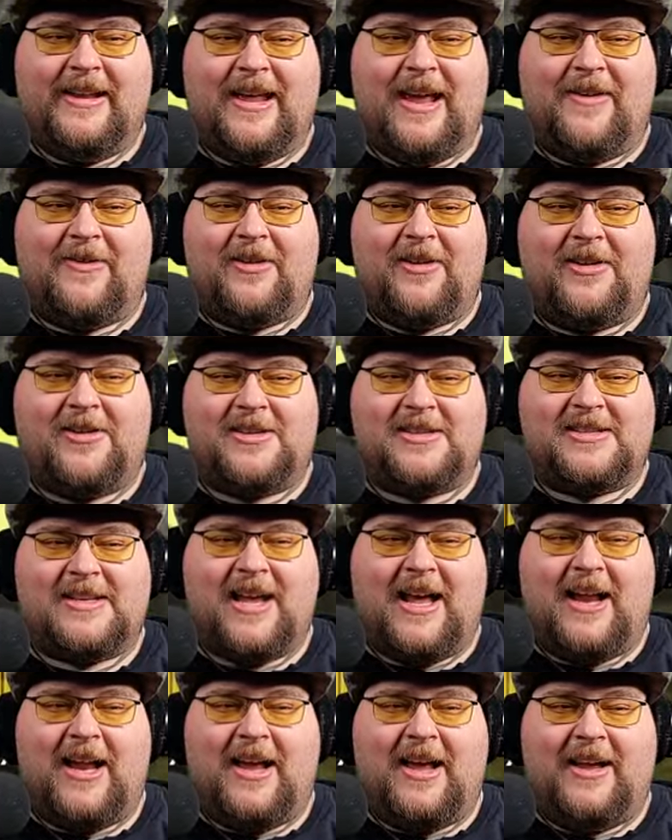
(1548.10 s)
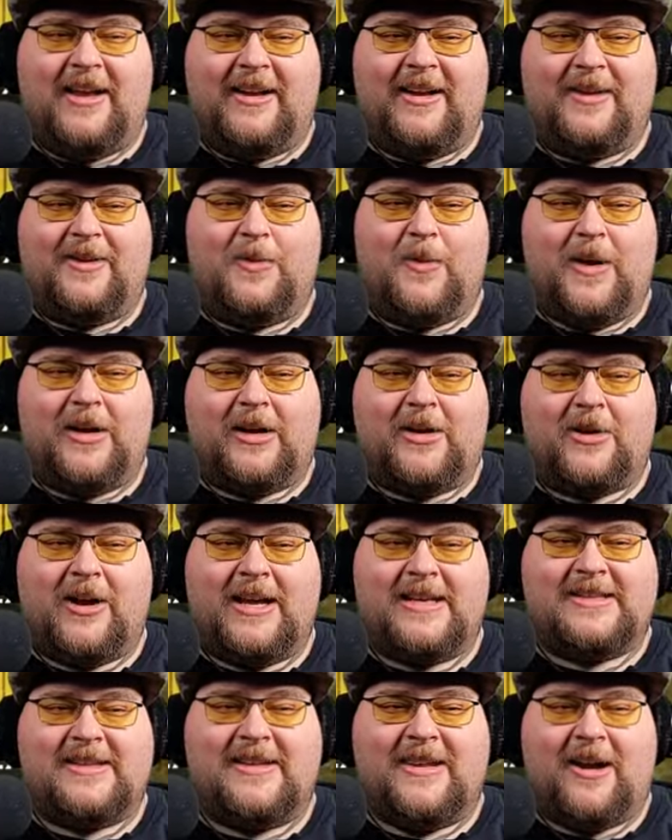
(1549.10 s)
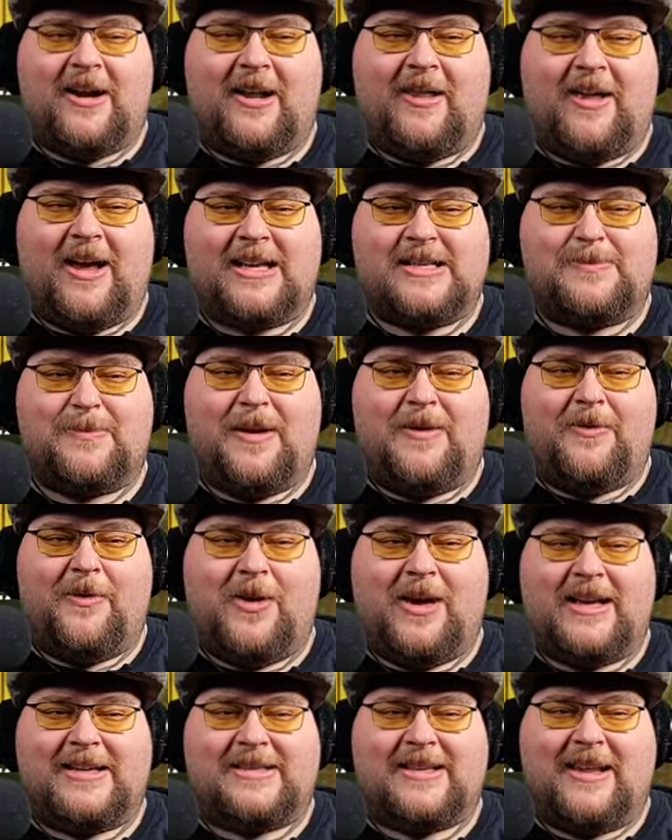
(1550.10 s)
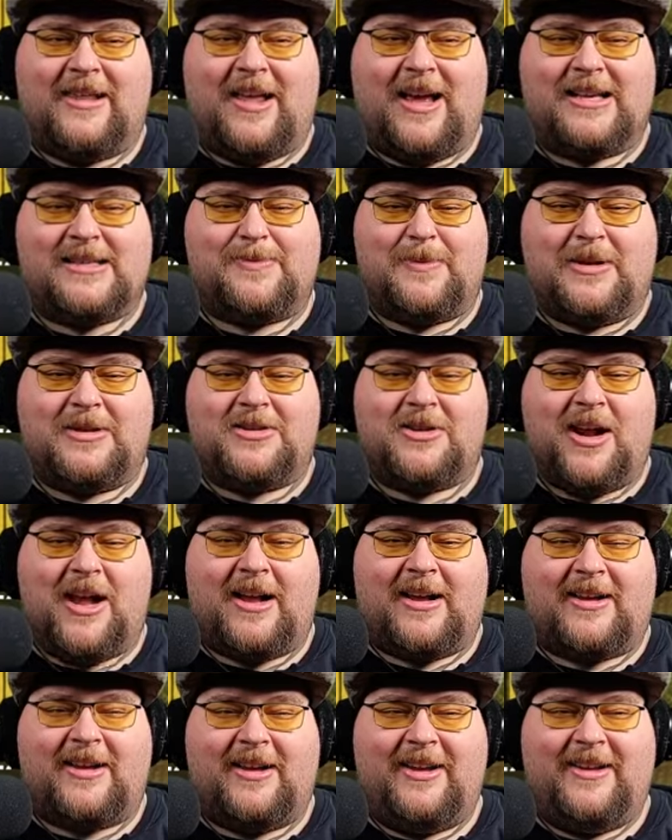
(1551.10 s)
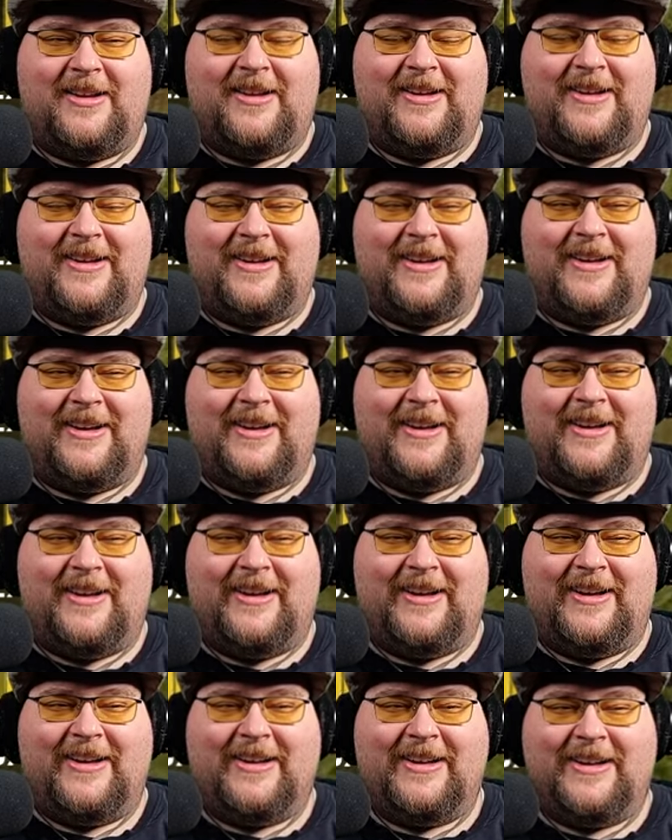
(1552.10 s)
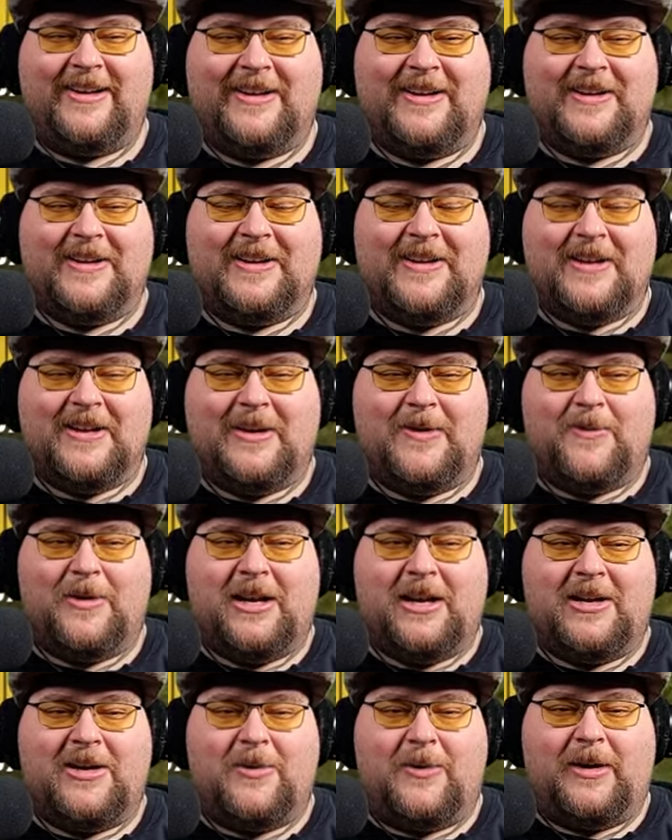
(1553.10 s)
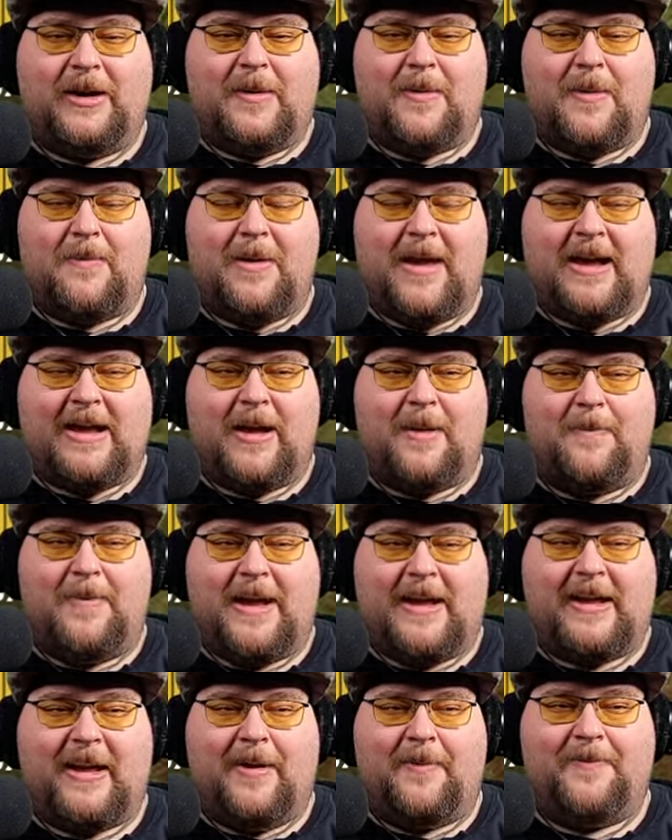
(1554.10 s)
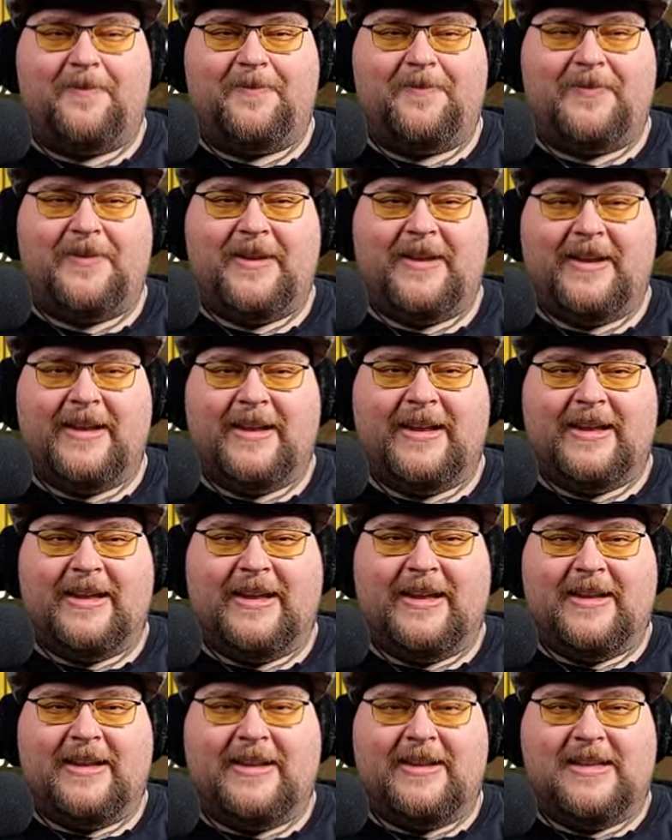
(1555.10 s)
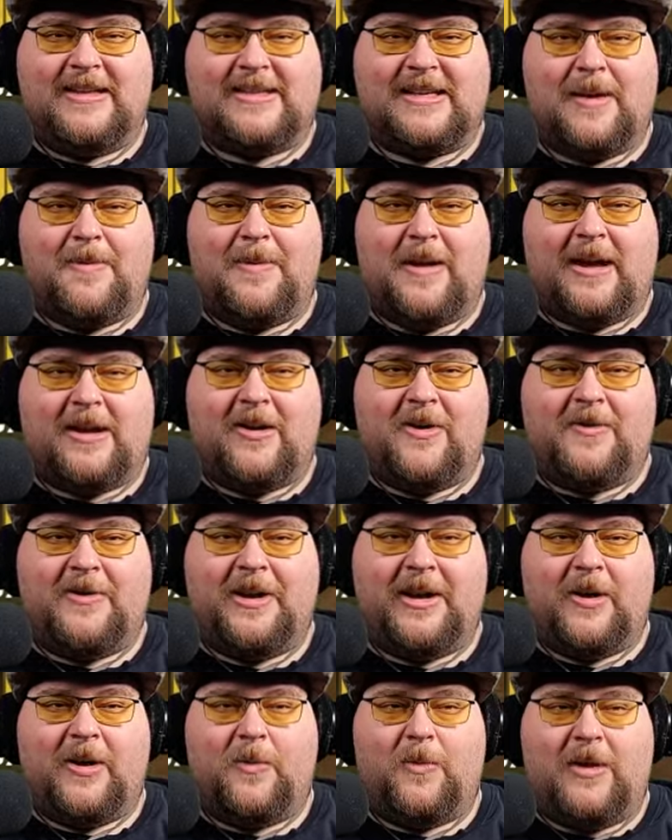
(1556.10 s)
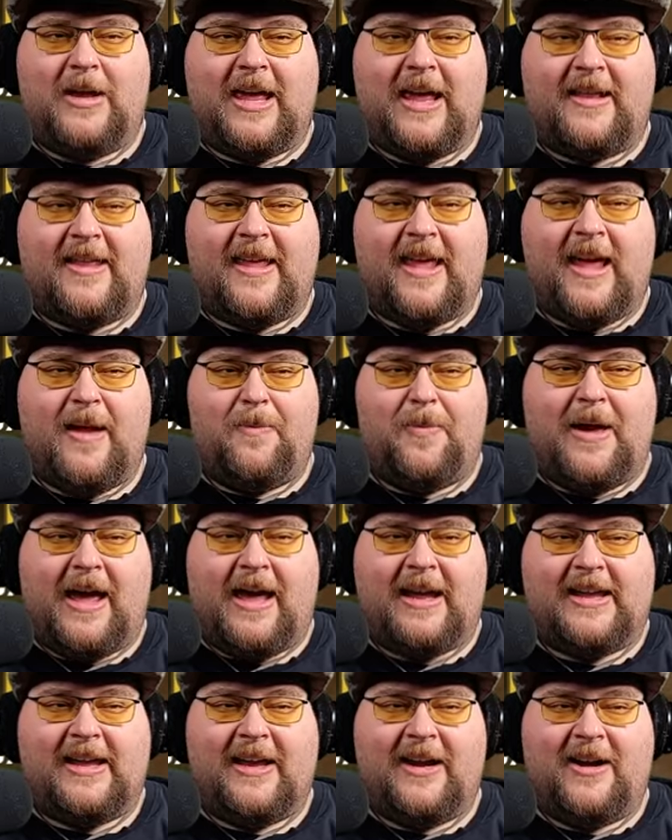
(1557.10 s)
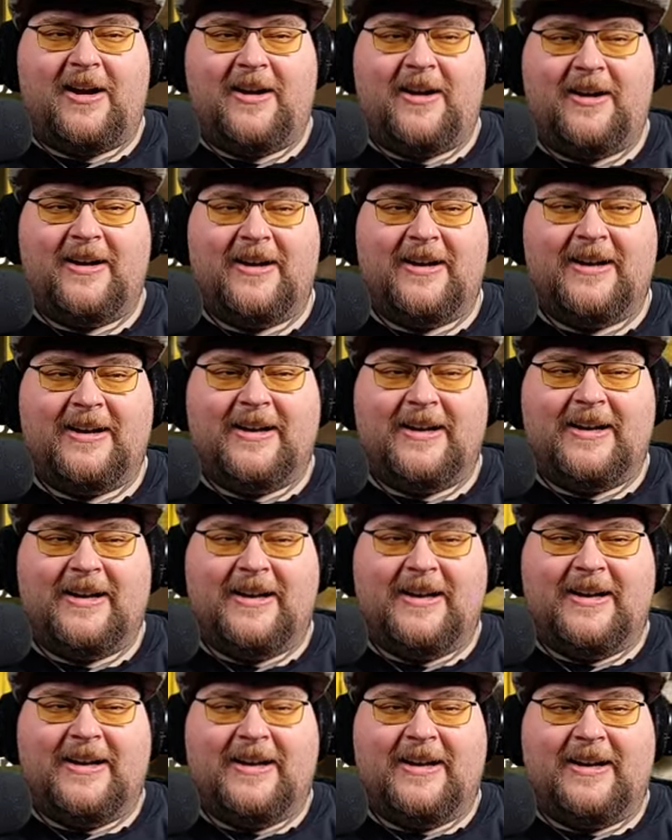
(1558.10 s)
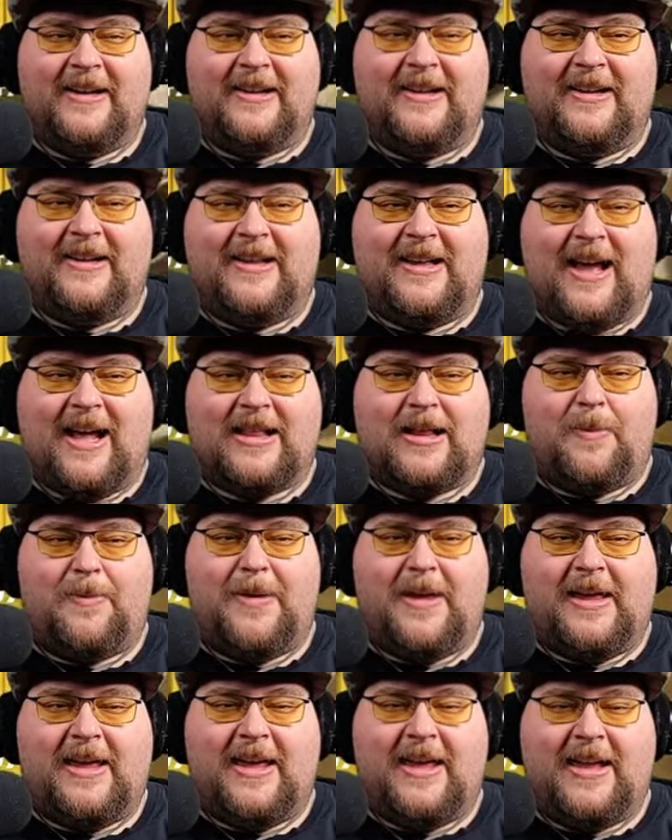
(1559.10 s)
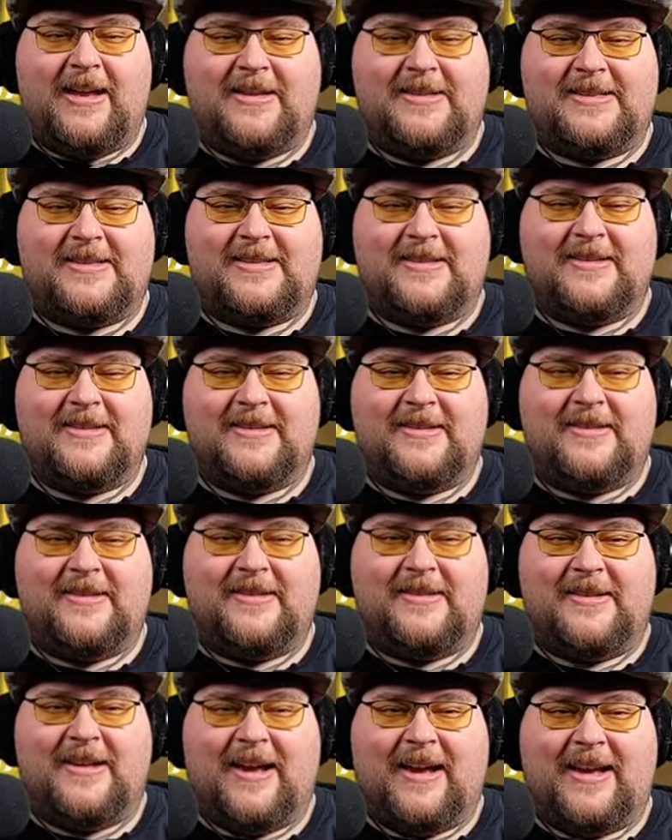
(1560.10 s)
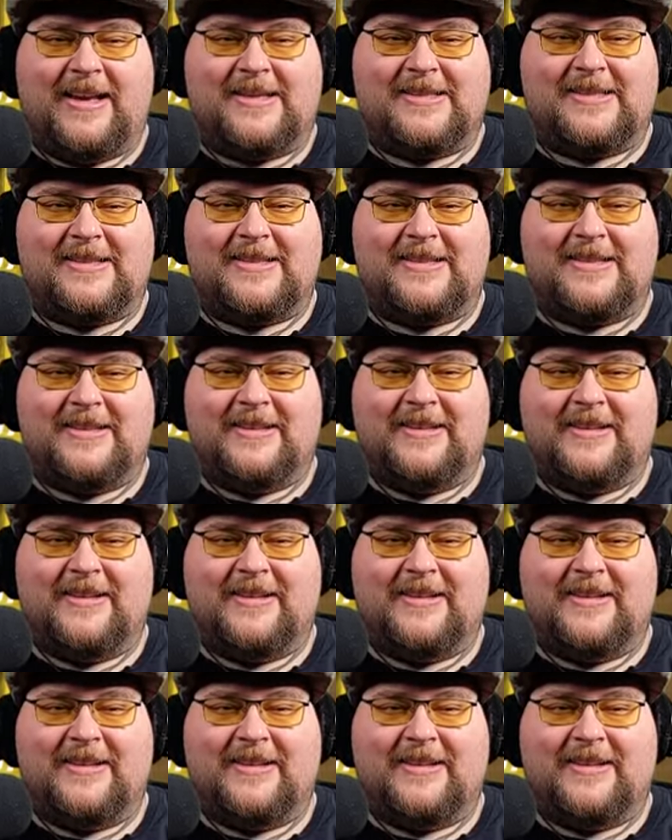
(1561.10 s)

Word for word: Everything just kind of went crazy there. I lost my voice. I lost my truck. What are you doing? Come on, back up. Back up. Let's come back over here. We'll hit the 8-pack here. Got the beacons. Nice.